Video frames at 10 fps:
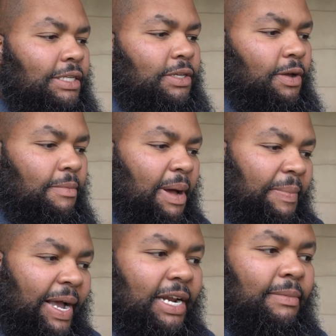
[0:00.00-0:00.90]
So in my
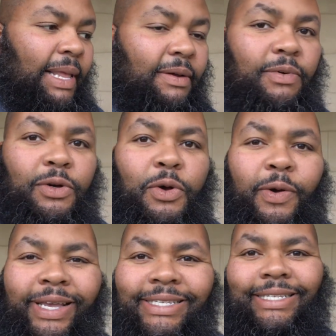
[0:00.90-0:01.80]
mind, I'm like, Well,
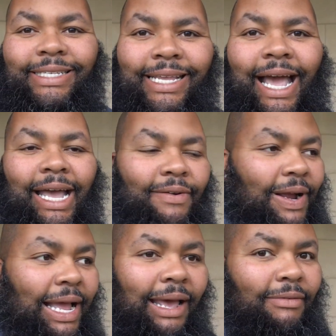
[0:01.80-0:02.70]
who is this guy?
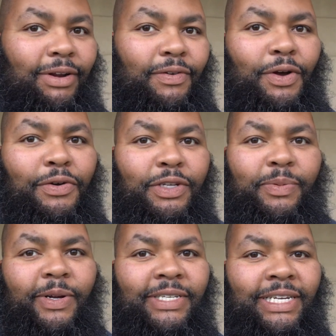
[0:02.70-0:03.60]
Right? I don't even know who this
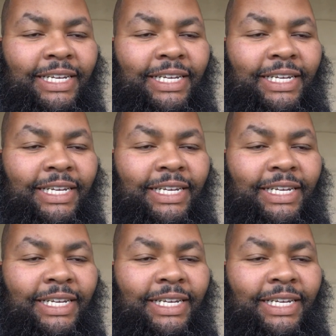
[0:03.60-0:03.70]
person